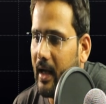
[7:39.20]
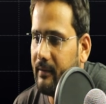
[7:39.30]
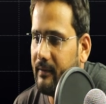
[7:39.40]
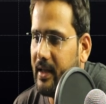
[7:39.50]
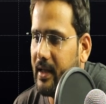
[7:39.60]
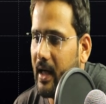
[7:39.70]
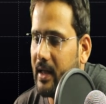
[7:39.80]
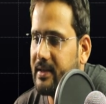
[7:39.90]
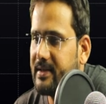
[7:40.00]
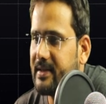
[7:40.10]
and we
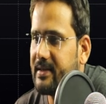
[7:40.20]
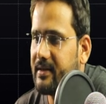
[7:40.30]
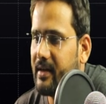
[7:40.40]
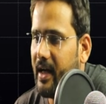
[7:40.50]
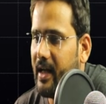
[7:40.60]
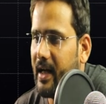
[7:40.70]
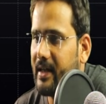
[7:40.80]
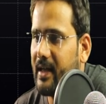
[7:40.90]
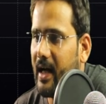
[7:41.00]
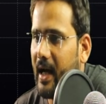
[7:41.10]
are just trading
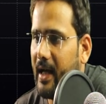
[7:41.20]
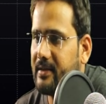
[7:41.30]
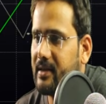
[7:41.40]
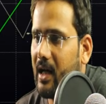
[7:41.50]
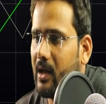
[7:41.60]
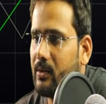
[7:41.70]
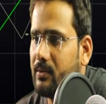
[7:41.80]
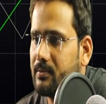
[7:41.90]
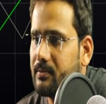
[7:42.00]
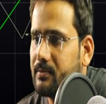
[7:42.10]
at the highs now